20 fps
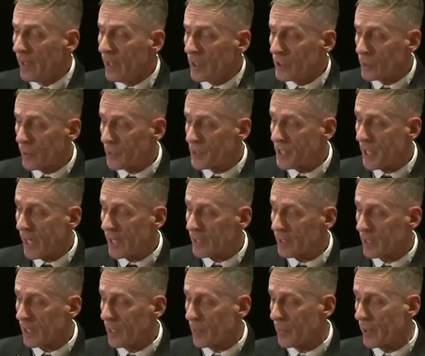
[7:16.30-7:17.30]
So we talk a
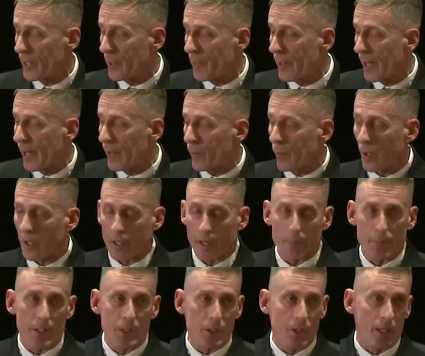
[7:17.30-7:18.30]
little bit about what our
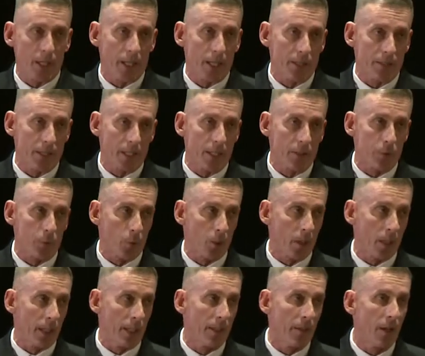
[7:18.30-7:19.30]
mission is, and it's
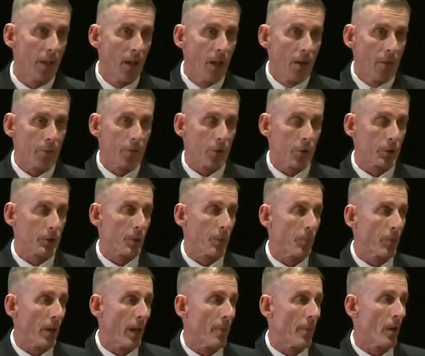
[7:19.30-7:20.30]
really first and
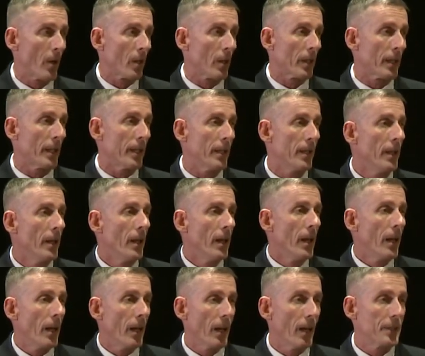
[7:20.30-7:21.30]
primarily
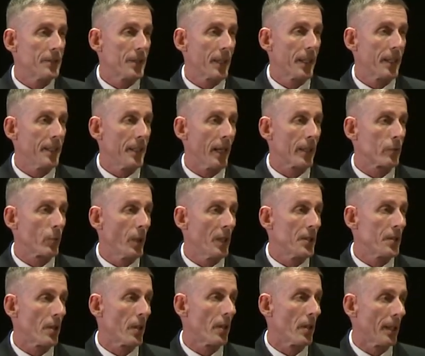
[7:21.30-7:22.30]
uh, to conduct
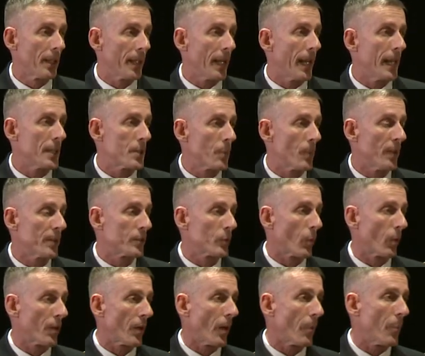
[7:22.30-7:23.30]
regional engagements
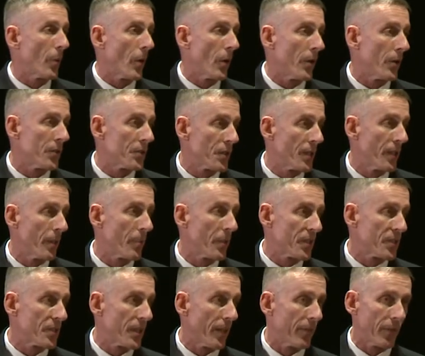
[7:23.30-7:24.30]
with our partners in the
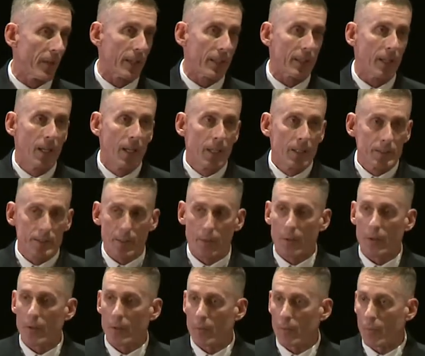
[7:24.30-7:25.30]
Pacific
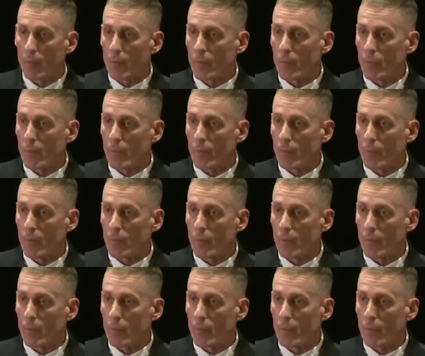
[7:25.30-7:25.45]
to